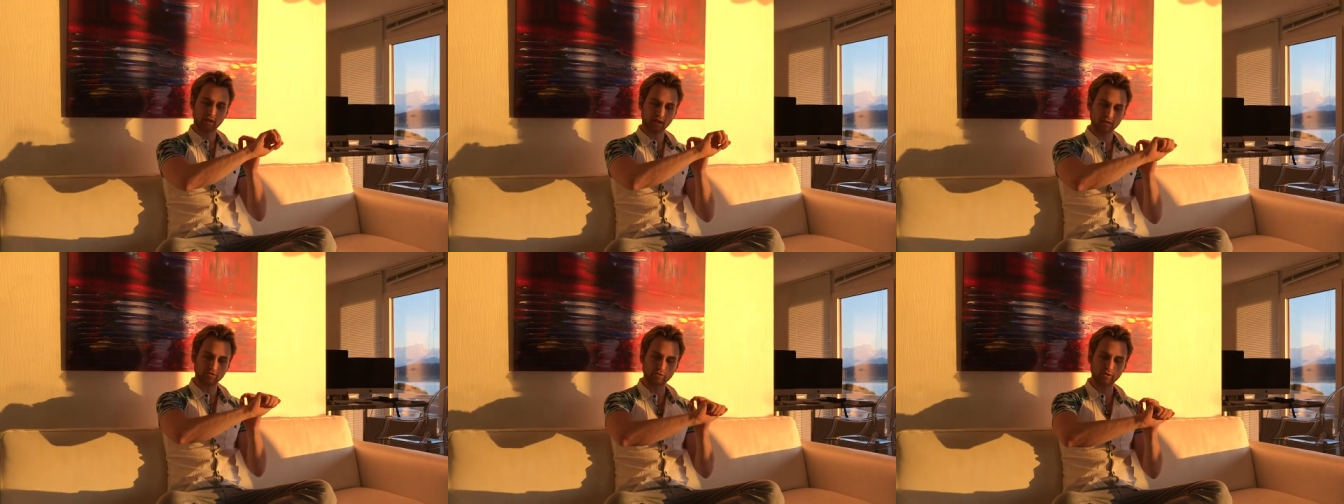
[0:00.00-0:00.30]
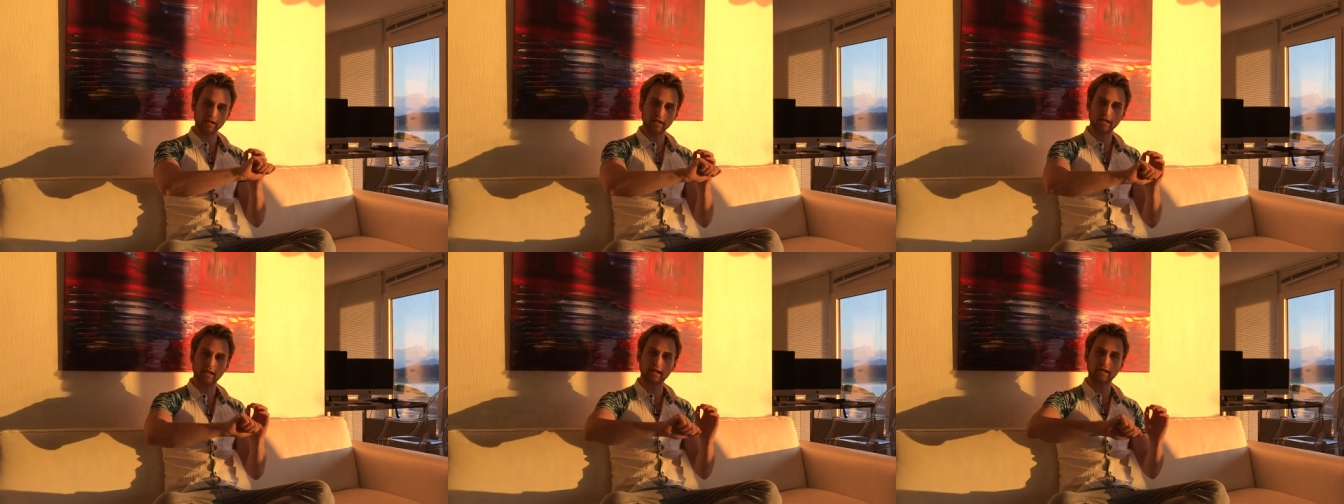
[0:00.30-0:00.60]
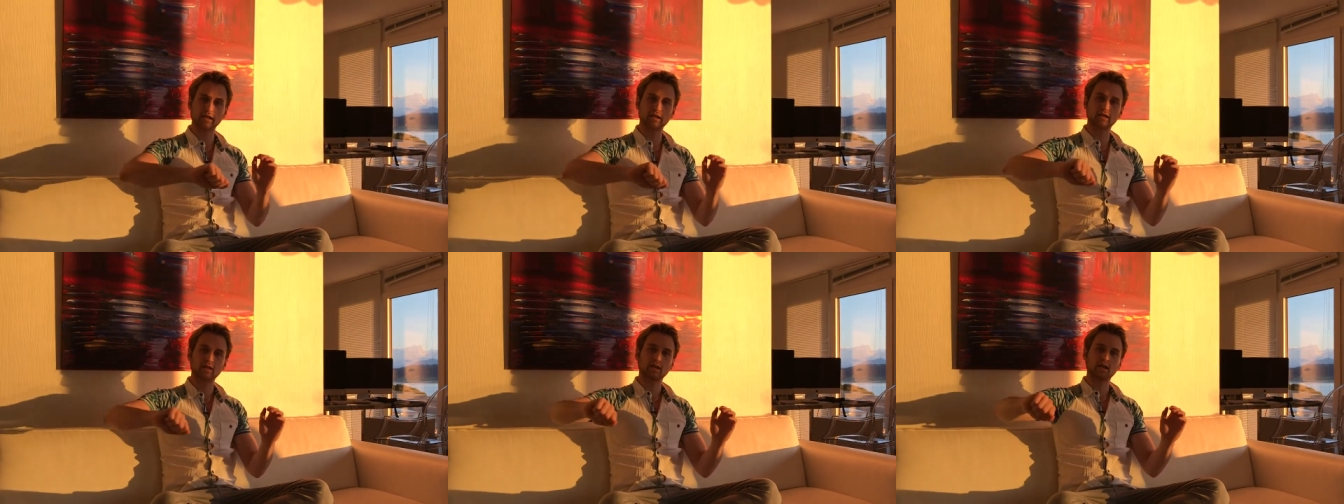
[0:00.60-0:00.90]
It's really
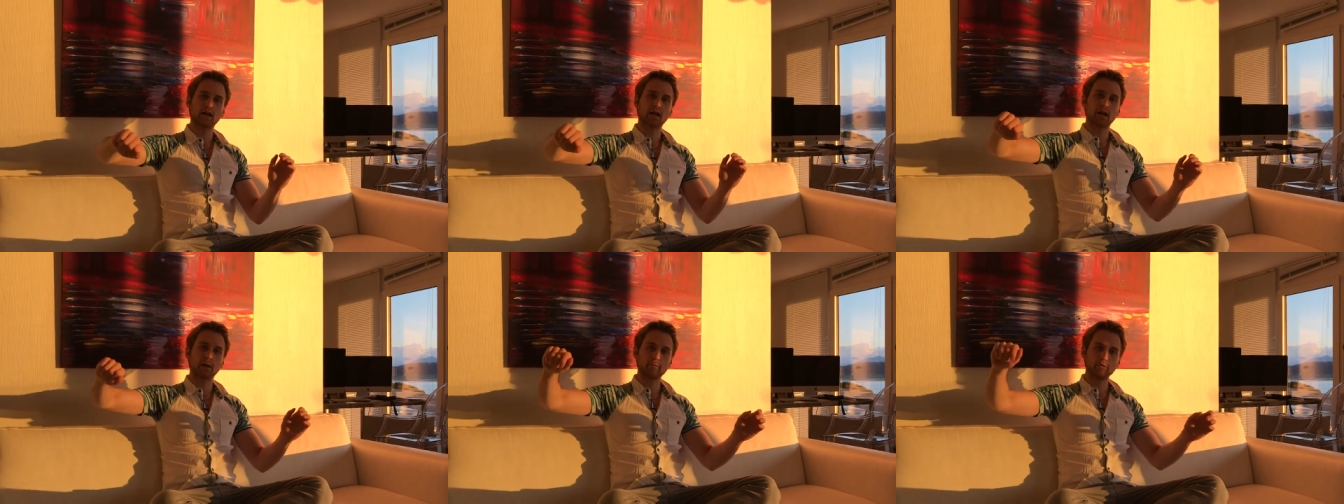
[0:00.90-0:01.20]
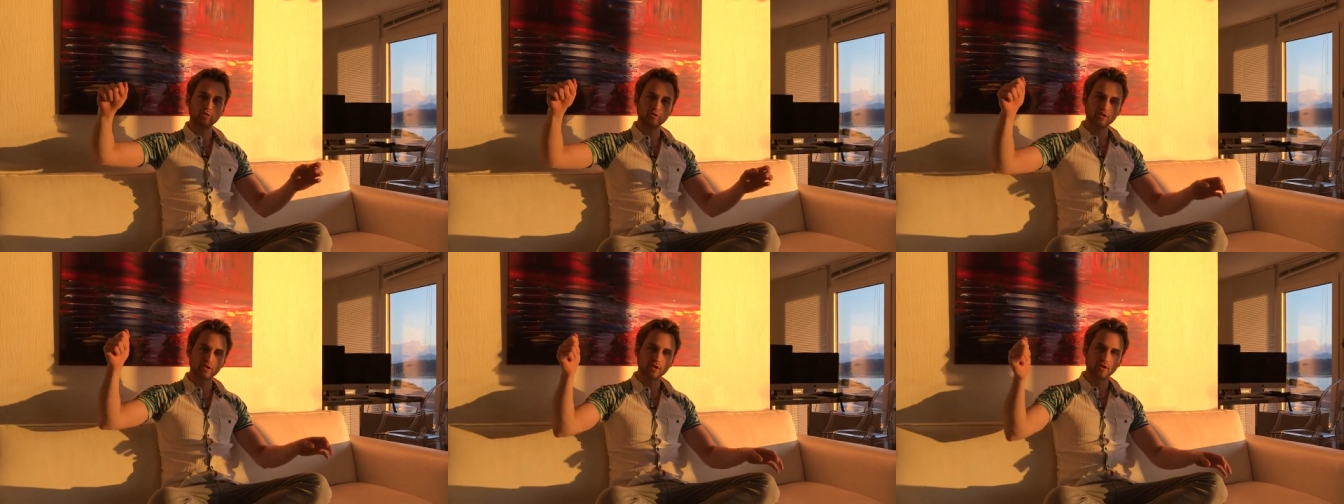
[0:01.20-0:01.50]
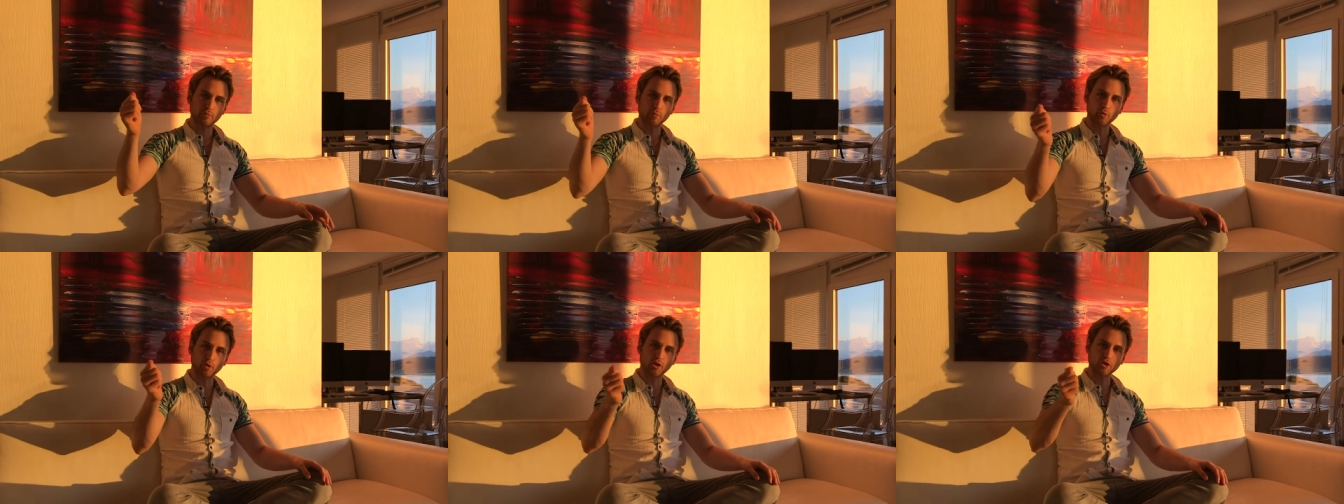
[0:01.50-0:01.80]
like I'm using
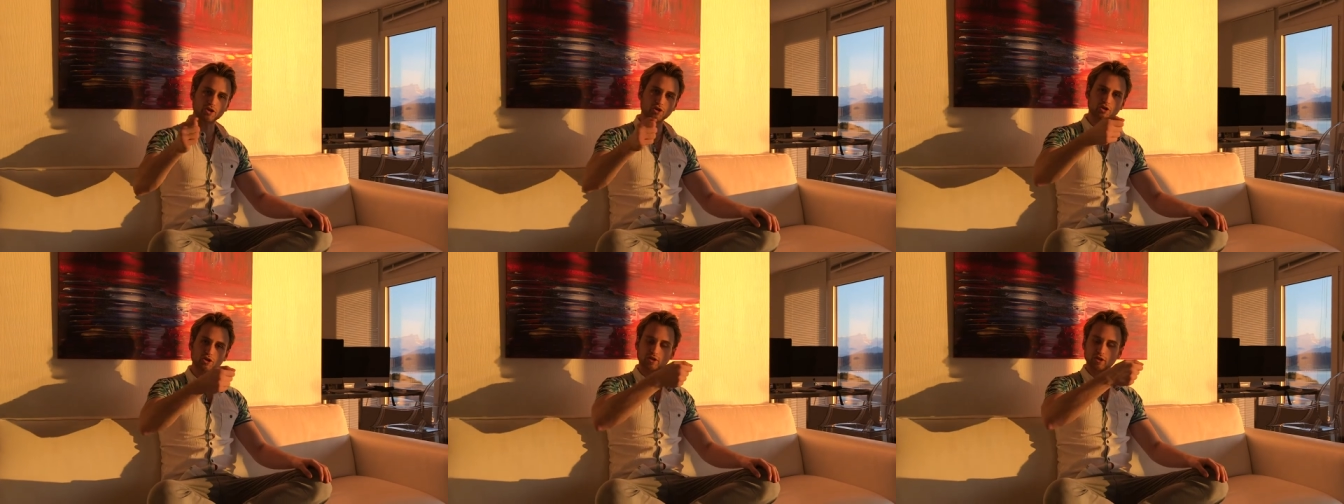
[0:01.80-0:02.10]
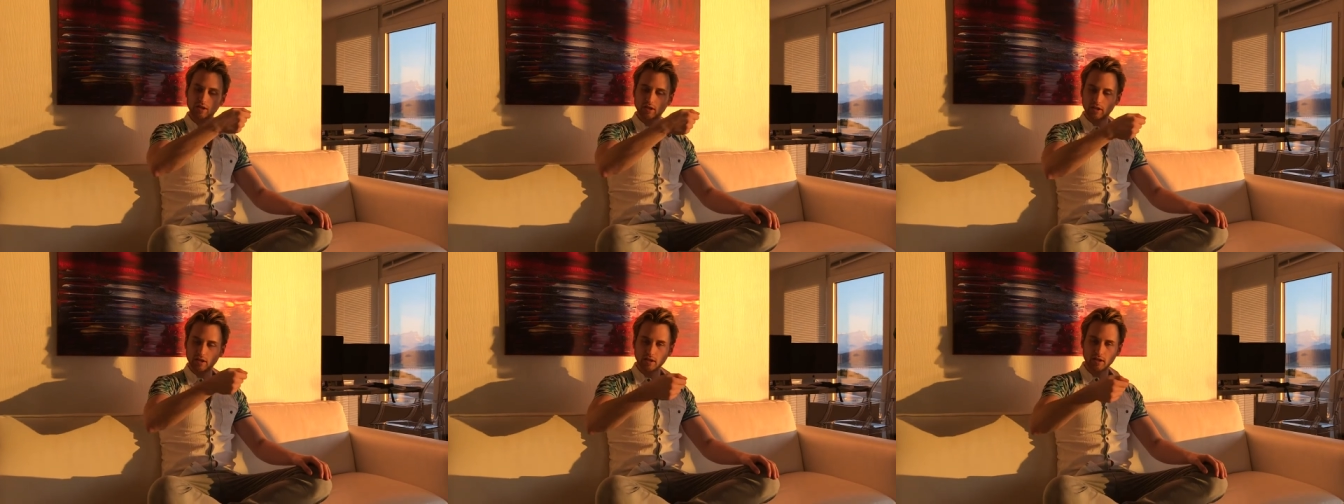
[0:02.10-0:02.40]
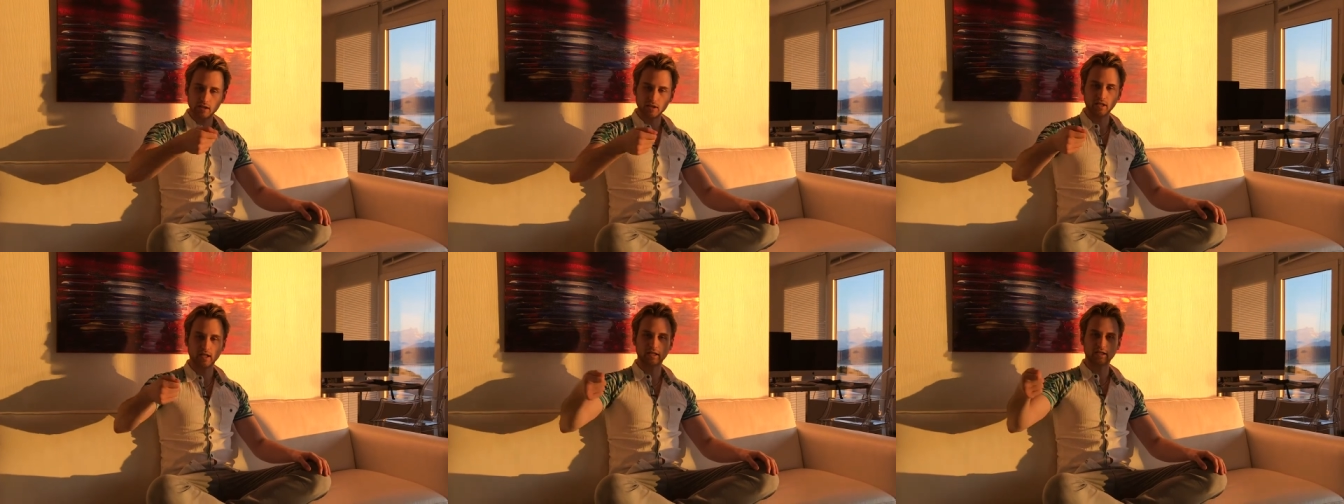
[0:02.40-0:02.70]
the brush
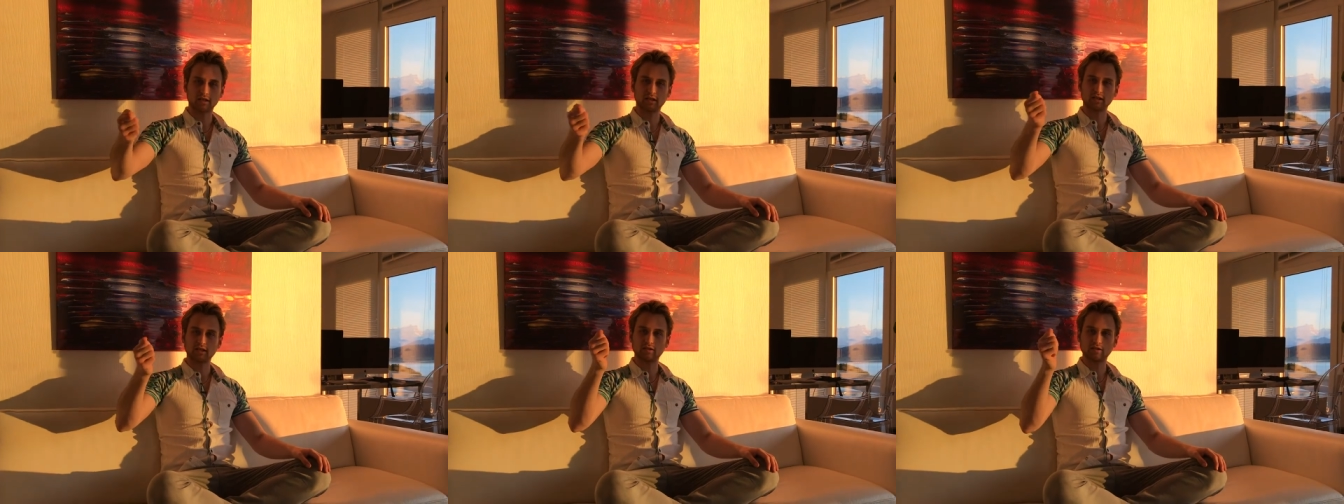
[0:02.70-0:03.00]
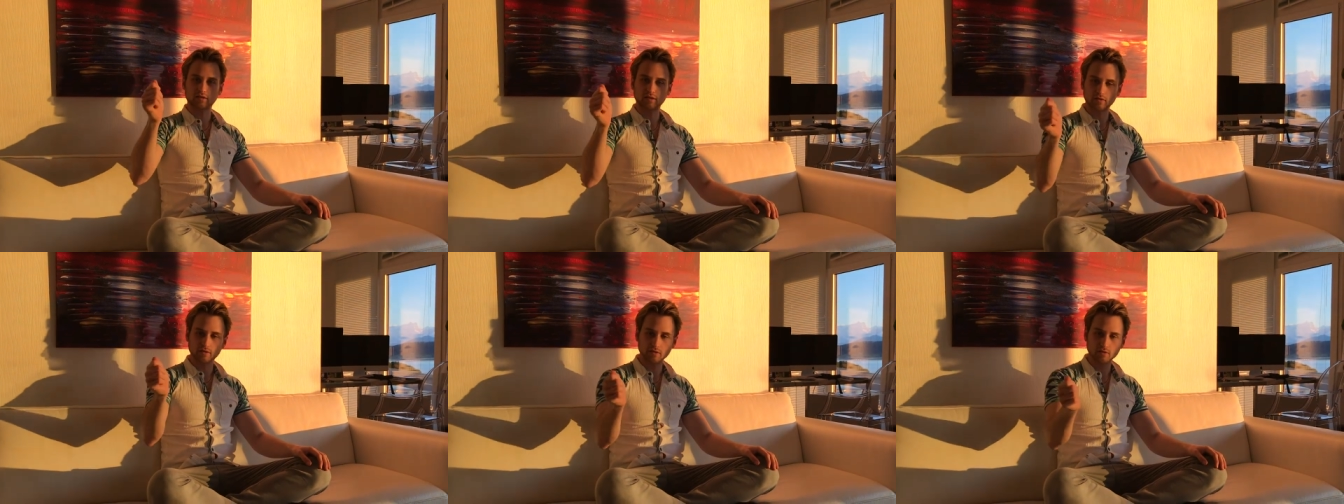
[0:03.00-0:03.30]
like this.